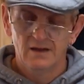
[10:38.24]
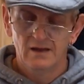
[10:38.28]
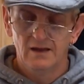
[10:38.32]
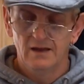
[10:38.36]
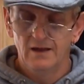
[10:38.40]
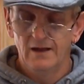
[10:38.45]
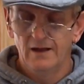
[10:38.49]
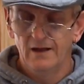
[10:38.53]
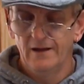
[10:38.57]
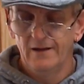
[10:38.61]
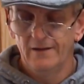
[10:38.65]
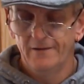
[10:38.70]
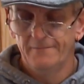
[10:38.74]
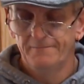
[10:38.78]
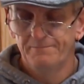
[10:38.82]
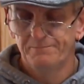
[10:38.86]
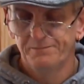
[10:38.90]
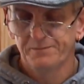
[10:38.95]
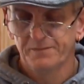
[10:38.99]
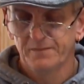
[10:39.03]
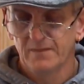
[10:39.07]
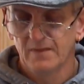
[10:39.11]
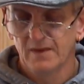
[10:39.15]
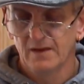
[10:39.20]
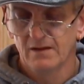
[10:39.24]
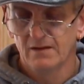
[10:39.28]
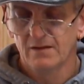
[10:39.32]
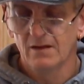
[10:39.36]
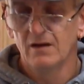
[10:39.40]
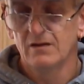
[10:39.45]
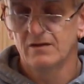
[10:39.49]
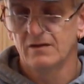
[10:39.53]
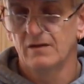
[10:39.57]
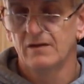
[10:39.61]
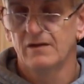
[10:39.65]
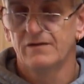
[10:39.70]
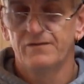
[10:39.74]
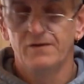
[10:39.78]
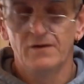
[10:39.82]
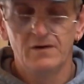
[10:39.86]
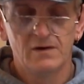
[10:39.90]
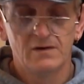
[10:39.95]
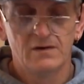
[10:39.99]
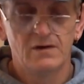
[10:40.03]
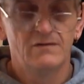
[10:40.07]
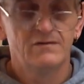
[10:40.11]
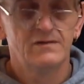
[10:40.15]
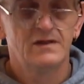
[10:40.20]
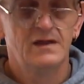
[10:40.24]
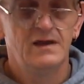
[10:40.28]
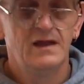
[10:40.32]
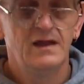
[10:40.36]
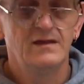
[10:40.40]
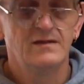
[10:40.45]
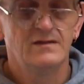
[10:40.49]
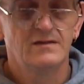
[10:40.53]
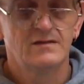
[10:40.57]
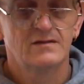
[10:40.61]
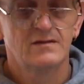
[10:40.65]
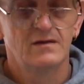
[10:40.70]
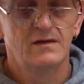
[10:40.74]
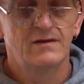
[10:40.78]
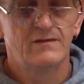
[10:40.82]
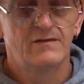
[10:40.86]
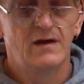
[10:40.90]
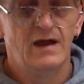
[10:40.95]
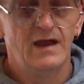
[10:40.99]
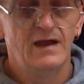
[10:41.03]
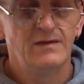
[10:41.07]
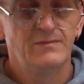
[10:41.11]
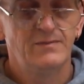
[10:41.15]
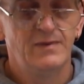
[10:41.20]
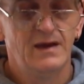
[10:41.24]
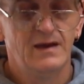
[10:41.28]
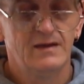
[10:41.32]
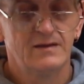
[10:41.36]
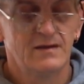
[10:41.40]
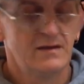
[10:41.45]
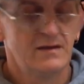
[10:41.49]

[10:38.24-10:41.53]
Also there's 4 gloves in each, so you've got 8 pairs